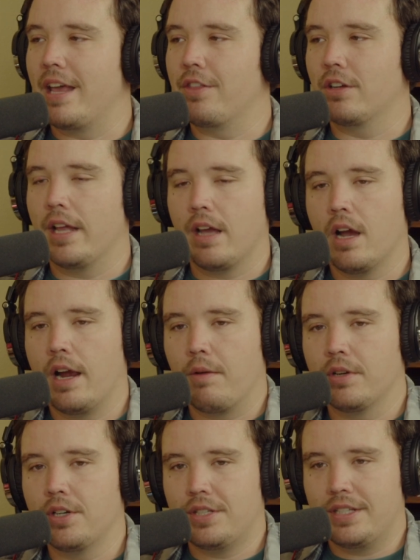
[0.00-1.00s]
And they're like, all right,
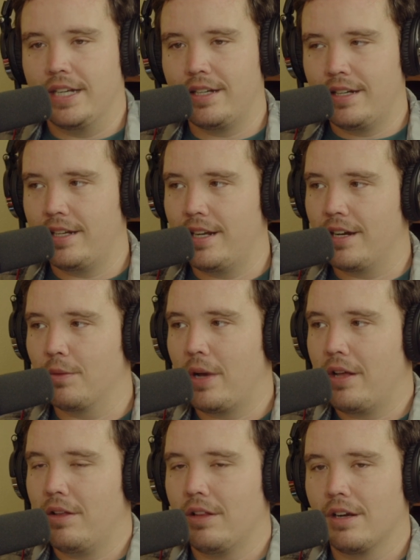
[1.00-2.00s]
we're just sitting in here
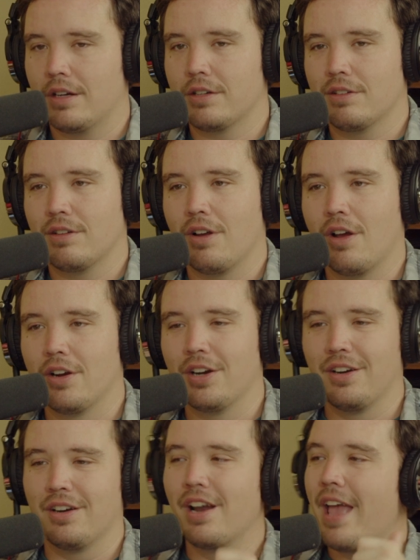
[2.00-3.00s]
while
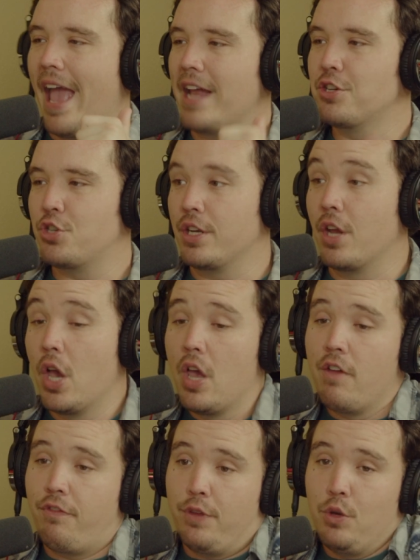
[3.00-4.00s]
our engine
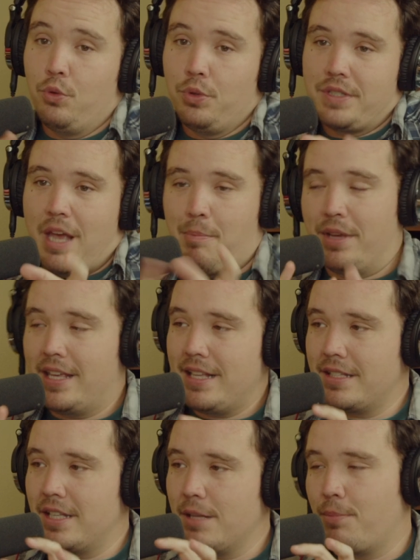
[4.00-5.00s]
fuels up and
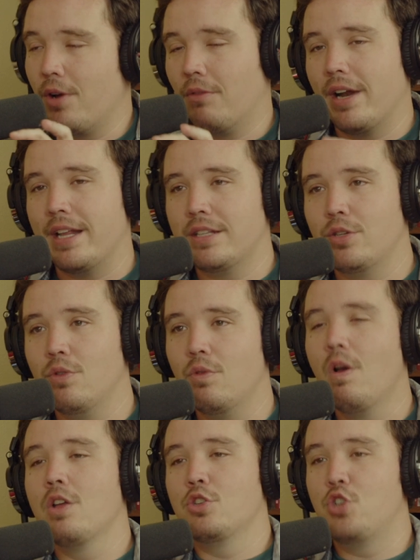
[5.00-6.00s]
gets to the point ready
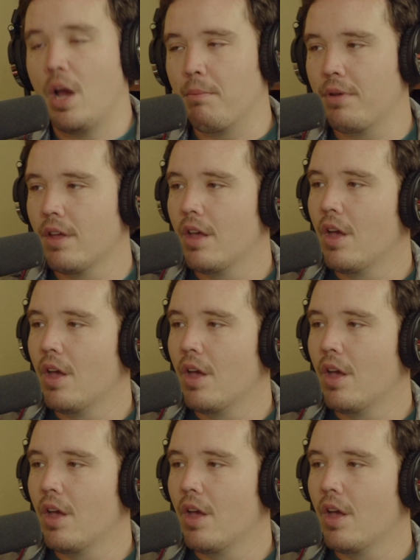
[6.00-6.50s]
to jump